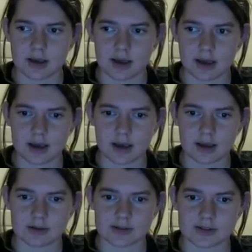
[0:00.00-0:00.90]

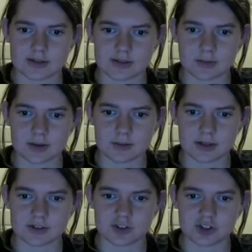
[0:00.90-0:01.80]
and somewhere where
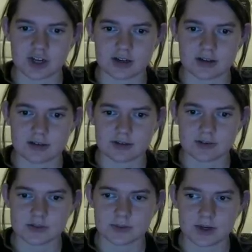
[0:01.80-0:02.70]
it's shaded,
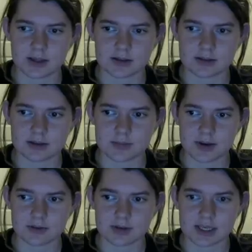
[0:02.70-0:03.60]
so right
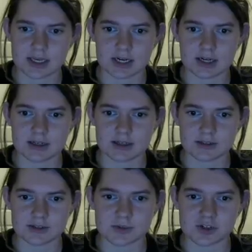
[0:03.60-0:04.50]
about here, it
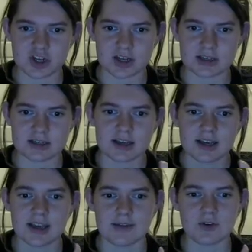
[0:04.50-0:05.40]
looks pretty shaded.
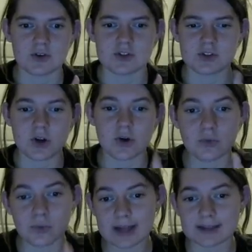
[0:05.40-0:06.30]
If you're so
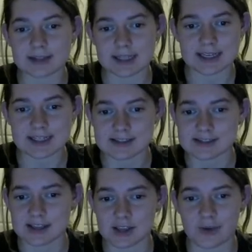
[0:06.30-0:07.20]
well lit
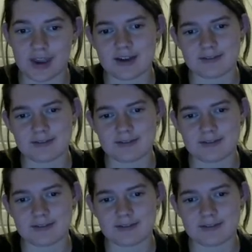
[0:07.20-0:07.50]
that you can't